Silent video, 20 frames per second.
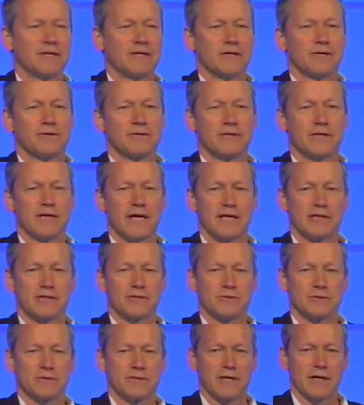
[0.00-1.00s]
good
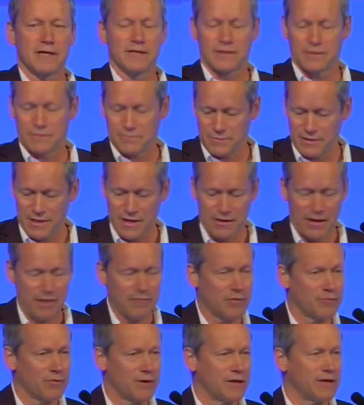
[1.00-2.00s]
catch-all title without
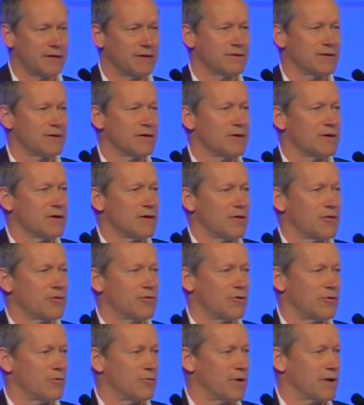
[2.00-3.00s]
having really
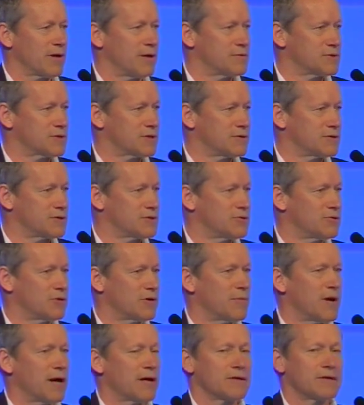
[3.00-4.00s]
thought what I was going to
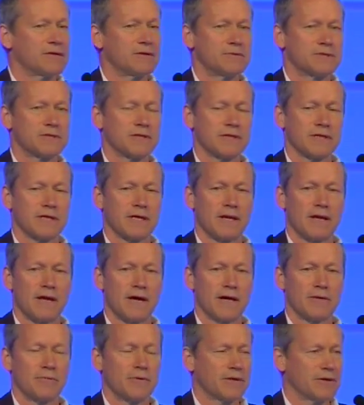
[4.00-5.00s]
talk about and who was going to
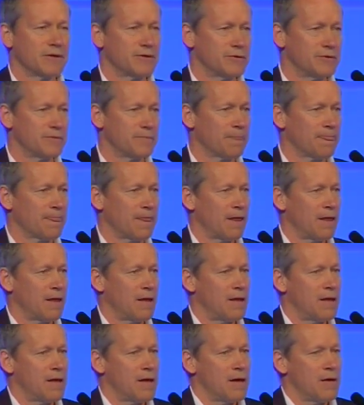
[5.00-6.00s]
collide with who.
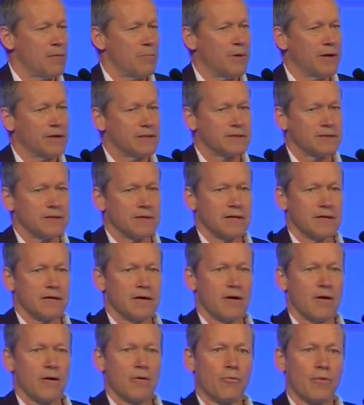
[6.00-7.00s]
But
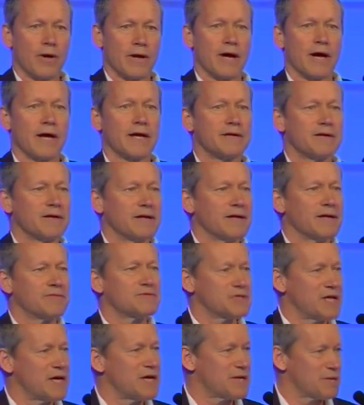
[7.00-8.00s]
what I
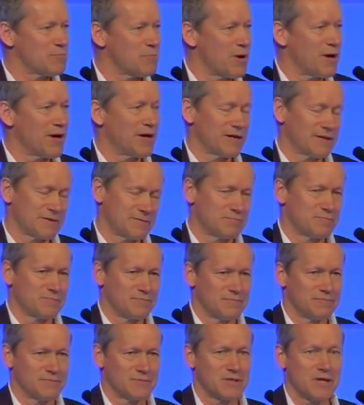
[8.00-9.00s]
have taken my
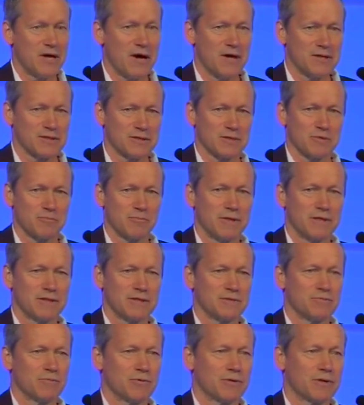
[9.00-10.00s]
task as being
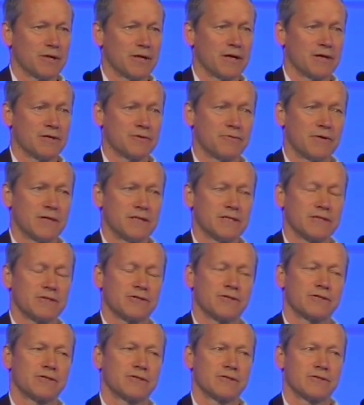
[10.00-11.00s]
this morning is really to
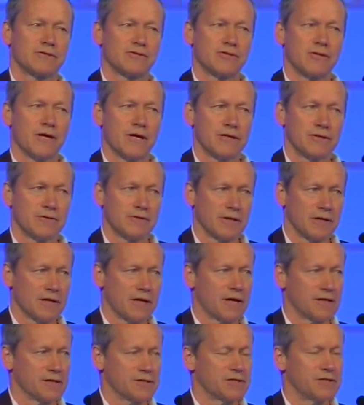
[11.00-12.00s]
try and do a little
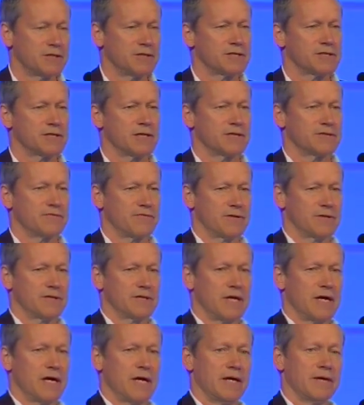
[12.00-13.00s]
kind of scene setter for the
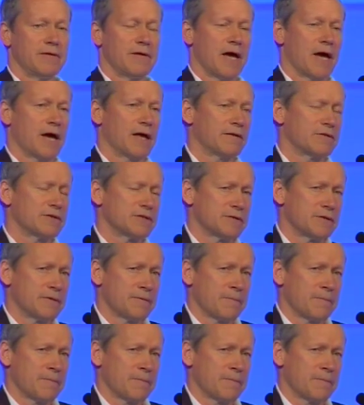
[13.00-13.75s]
day. And